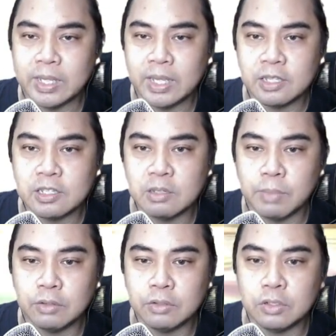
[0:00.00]
it's
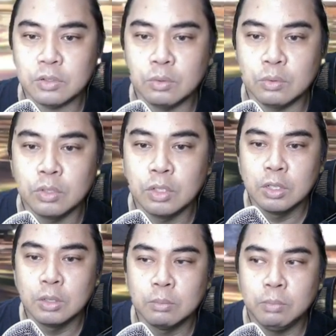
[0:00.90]
about to
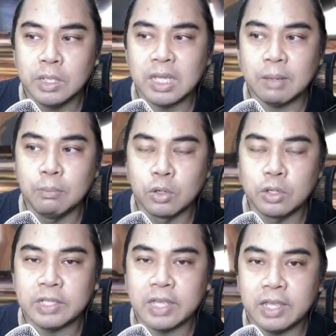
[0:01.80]
become more
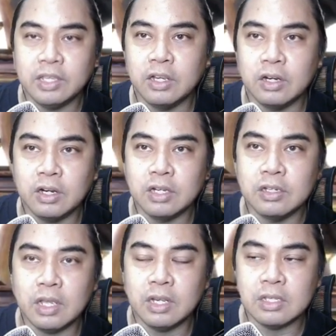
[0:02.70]
tankier,
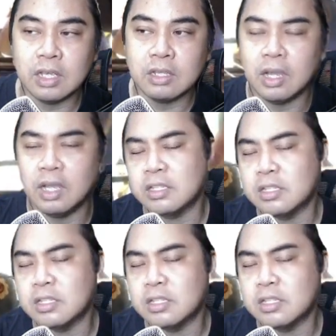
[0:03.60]
and it's